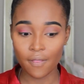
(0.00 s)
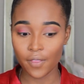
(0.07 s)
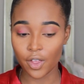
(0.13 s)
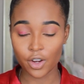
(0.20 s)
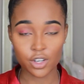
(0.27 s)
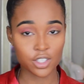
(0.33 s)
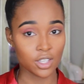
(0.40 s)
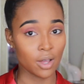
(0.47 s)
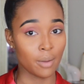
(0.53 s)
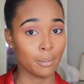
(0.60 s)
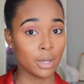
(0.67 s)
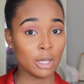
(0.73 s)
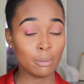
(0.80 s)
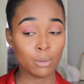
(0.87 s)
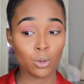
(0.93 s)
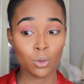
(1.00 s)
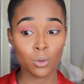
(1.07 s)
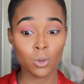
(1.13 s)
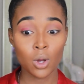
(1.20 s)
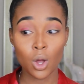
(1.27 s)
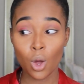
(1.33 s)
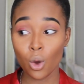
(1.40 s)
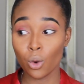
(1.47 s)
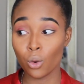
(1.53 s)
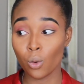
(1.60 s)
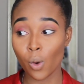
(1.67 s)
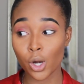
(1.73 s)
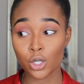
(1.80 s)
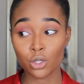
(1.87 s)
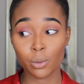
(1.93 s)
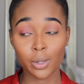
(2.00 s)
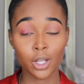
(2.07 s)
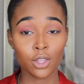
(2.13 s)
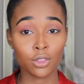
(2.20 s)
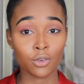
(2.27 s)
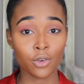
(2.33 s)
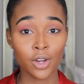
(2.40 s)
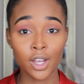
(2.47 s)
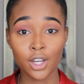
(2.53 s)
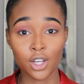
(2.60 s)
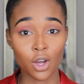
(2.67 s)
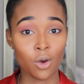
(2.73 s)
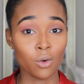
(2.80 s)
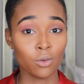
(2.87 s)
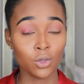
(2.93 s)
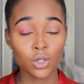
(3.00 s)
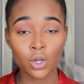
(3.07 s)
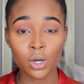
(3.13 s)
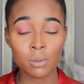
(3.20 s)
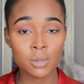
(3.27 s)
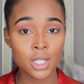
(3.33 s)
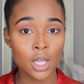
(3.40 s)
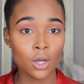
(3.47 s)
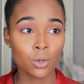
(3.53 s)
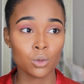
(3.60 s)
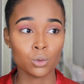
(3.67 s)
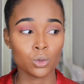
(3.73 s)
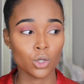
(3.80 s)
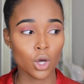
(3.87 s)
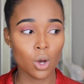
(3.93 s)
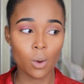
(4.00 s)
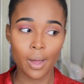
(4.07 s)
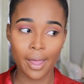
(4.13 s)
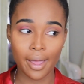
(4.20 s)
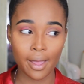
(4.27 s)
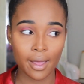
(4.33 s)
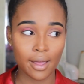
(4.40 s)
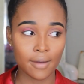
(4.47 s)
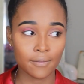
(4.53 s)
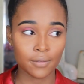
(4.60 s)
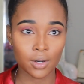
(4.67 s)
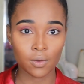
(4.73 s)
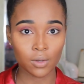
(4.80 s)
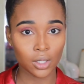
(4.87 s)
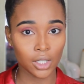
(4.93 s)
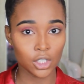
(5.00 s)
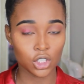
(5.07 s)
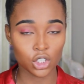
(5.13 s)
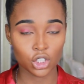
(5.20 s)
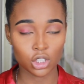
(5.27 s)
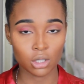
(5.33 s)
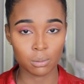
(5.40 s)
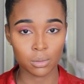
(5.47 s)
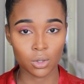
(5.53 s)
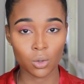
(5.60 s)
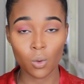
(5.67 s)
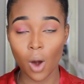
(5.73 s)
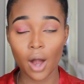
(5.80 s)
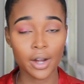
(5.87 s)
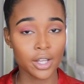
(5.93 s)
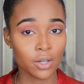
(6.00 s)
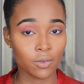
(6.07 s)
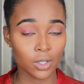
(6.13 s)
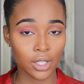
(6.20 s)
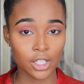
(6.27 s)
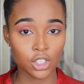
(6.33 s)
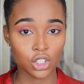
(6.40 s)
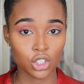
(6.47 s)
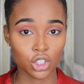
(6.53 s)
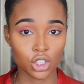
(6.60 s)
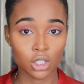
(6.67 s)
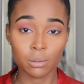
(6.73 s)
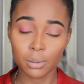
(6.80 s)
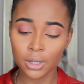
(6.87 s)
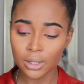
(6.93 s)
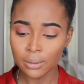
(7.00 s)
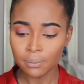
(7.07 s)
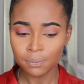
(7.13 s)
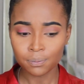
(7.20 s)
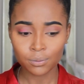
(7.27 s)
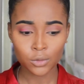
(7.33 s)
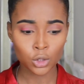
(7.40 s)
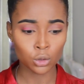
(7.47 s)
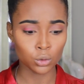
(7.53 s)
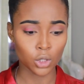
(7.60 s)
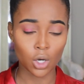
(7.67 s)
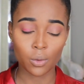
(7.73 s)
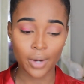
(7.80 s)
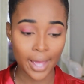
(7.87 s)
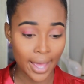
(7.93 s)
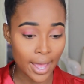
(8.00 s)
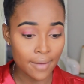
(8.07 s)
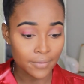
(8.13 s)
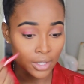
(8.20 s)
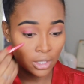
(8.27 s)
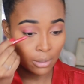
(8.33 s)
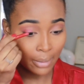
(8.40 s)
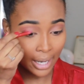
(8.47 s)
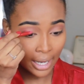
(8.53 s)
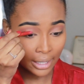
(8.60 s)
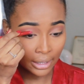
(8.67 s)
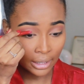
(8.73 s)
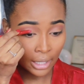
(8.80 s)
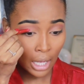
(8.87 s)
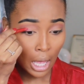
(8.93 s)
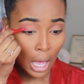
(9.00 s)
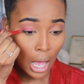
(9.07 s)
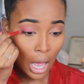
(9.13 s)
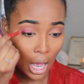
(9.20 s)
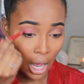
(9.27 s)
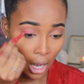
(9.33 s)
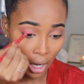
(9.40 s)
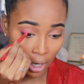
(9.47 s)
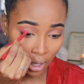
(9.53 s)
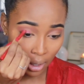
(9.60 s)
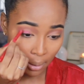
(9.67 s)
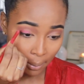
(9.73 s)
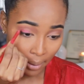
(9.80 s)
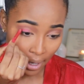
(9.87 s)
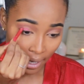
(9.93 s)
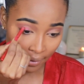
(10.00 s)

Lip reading: There's some people who are 23, don't, you know what I'm saying, who don't have a relationship, who aren't in a relationship, who don't have anybody. I